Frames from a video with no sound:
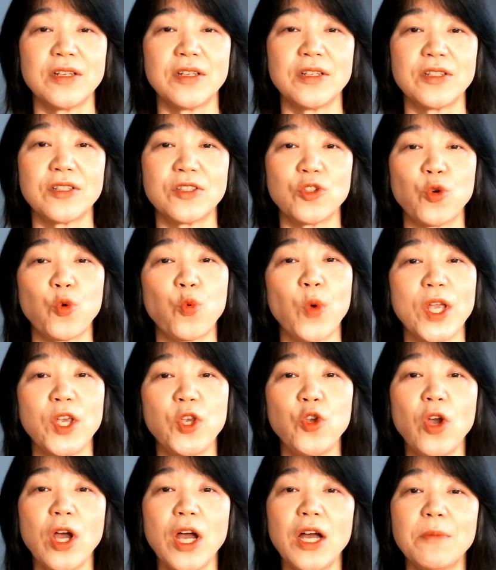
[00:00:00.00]
So when
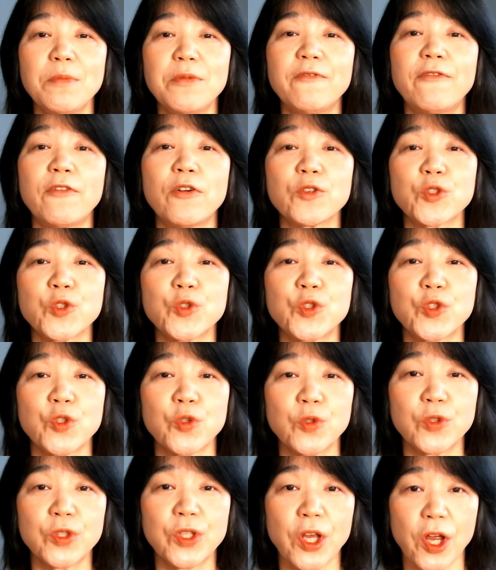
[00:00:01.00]
you have frozen
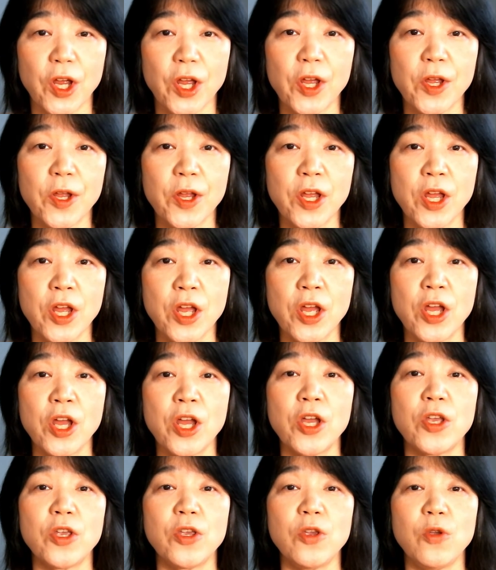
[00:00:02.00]
shoulder,
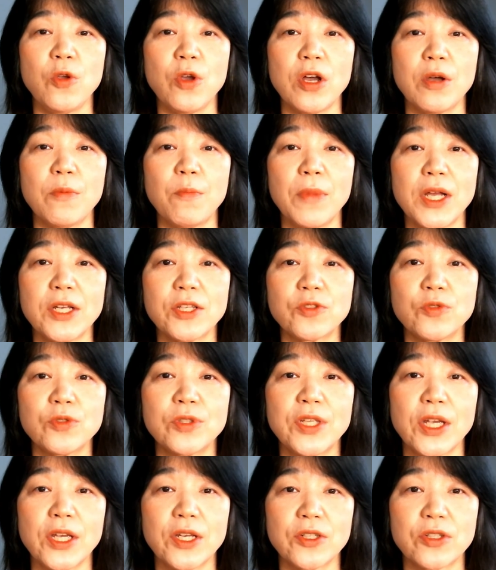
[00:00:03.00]
your muscle
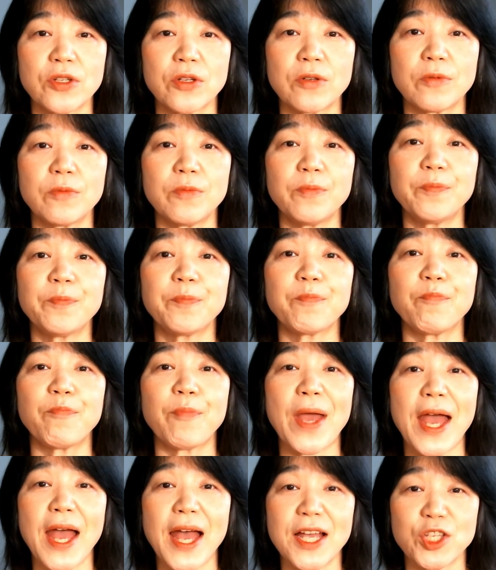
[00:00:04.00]
tension
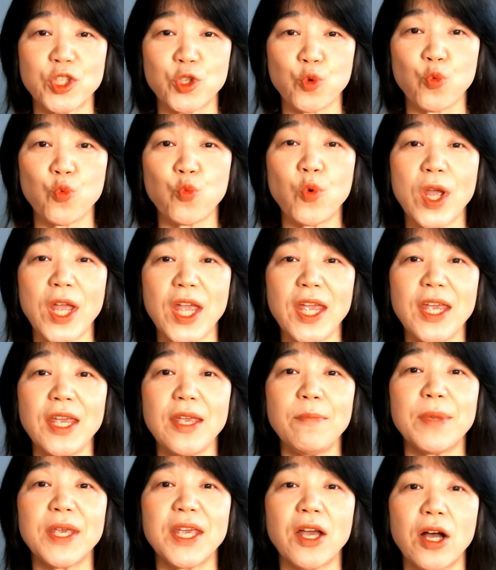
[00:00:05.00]
passed
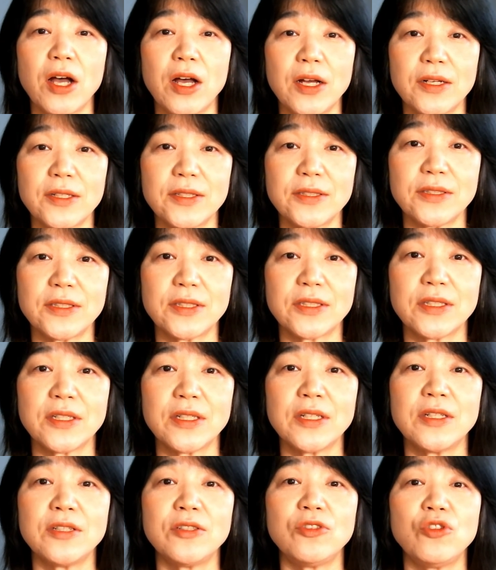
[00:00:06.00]
way beyond
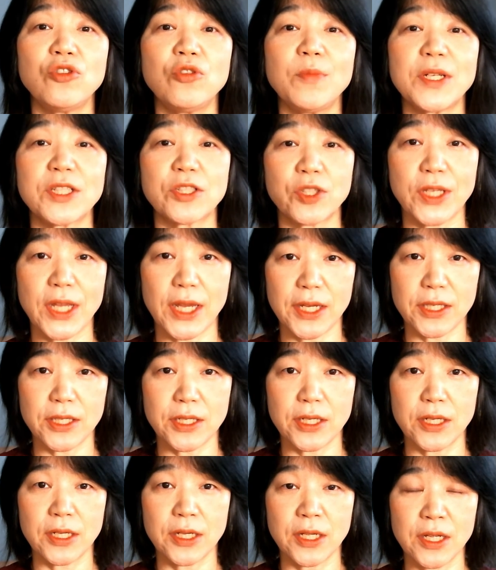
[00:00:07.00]
normal
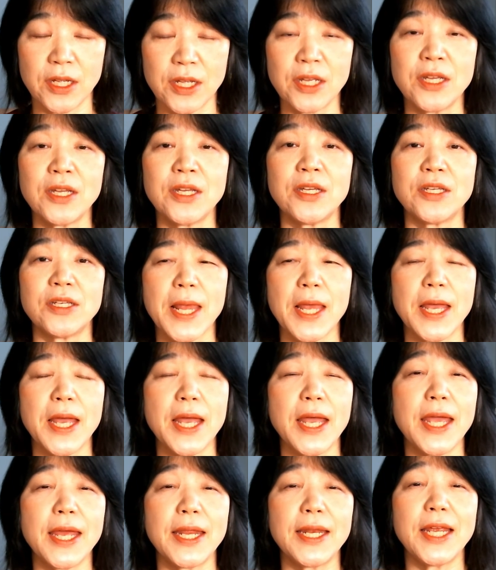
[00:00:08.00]
state,
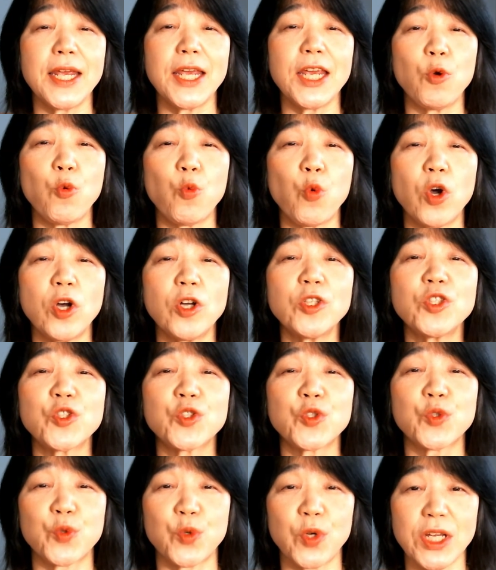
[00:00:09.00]
and it won't
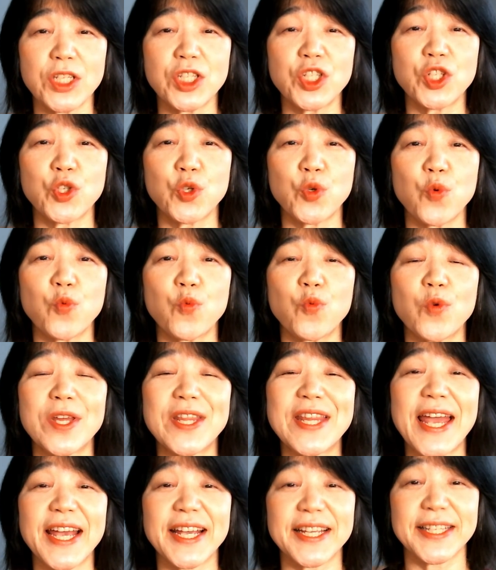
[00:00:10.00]
stretch
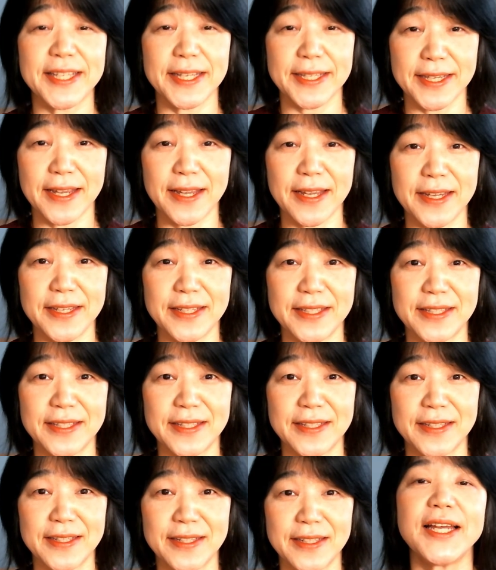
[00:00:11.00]
with
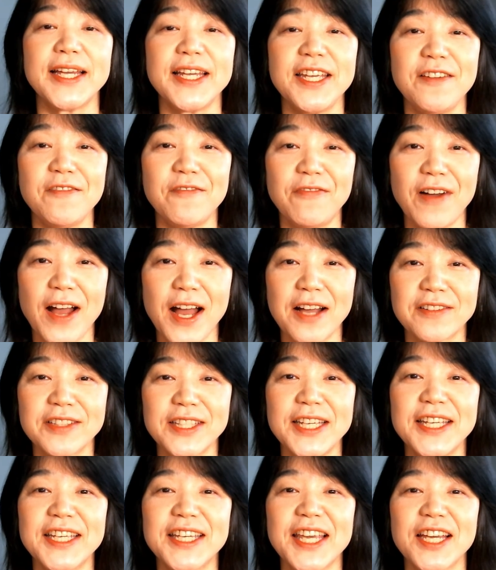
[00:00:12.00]
exercise. In
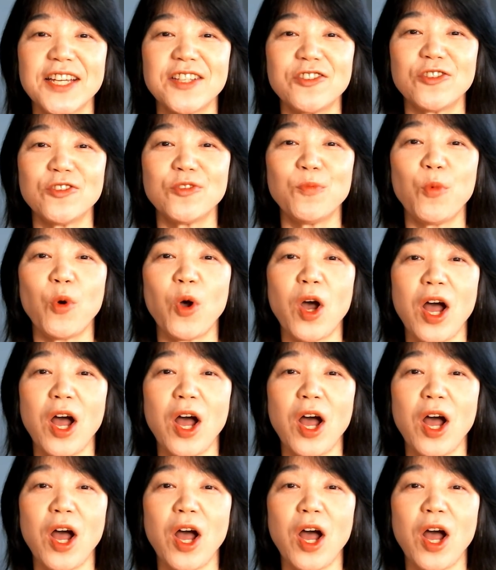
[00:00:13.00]
fact, it can do more